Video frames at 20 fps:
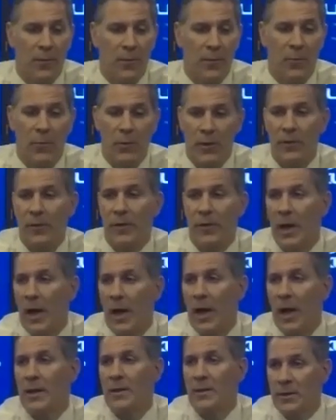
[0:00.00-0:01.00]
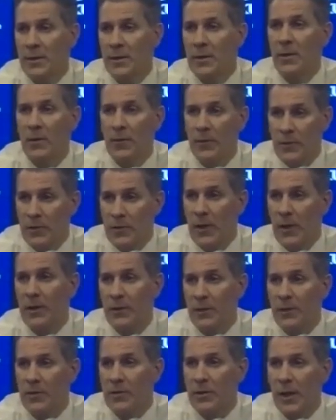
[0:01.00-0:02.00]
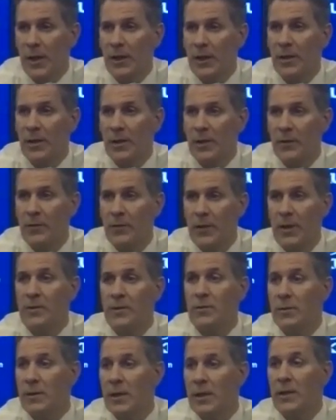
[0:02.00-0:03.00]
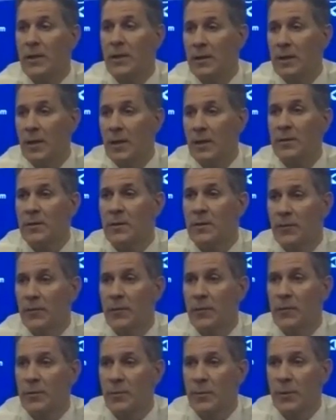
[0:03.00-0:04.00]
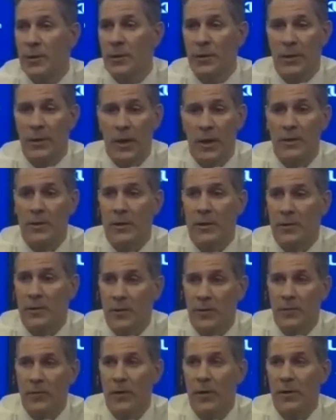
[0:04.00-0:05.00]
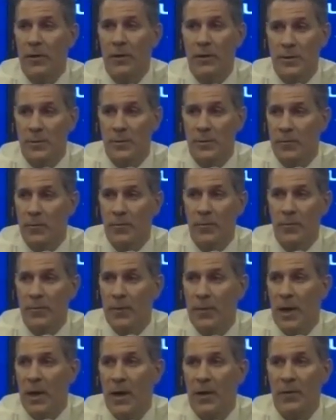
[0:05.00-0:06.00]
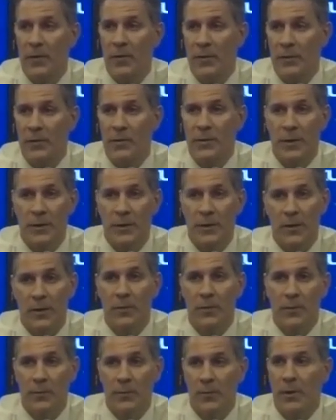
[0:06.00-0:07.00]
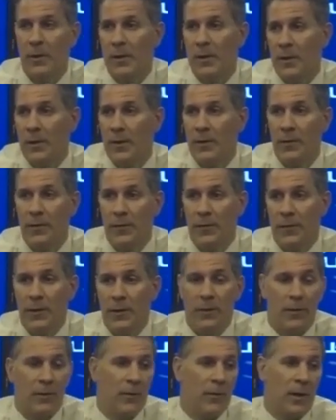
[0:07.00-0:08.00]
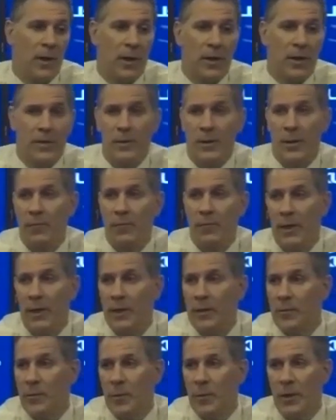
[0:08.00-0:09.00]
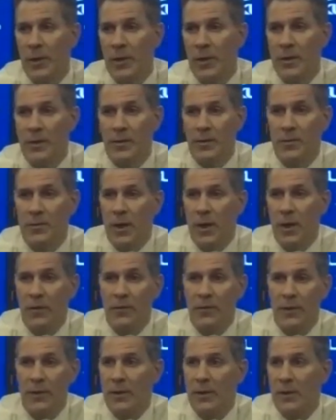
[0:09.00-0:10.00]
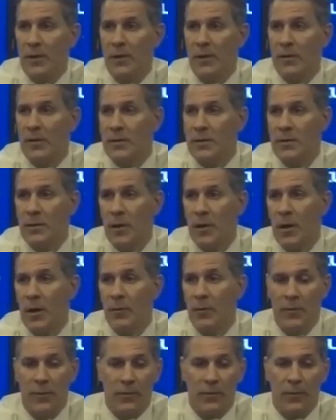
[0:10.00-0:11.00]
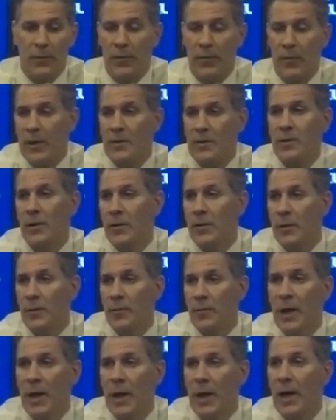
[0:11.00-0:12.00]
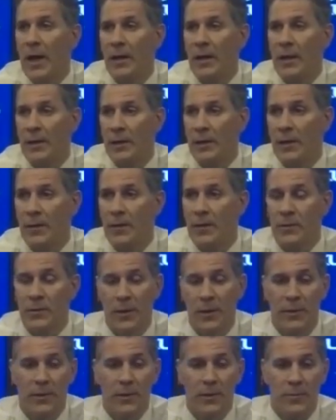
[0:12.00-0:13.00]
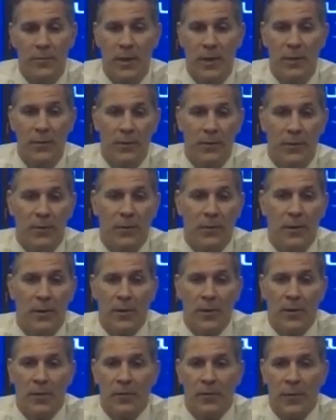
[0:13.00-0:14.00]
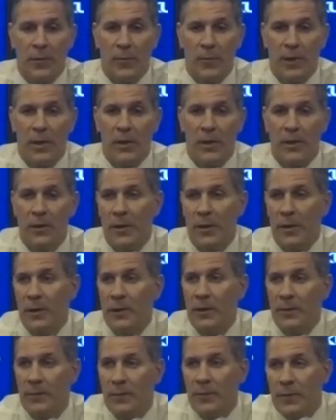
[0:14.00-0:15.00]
with guys trying to check you. That's what they did to us in the first period. Guys like Tavares, Matthews, like they had their heads up making plays and driving it into the slot with us on their back, you know? So that just meant that for me, like,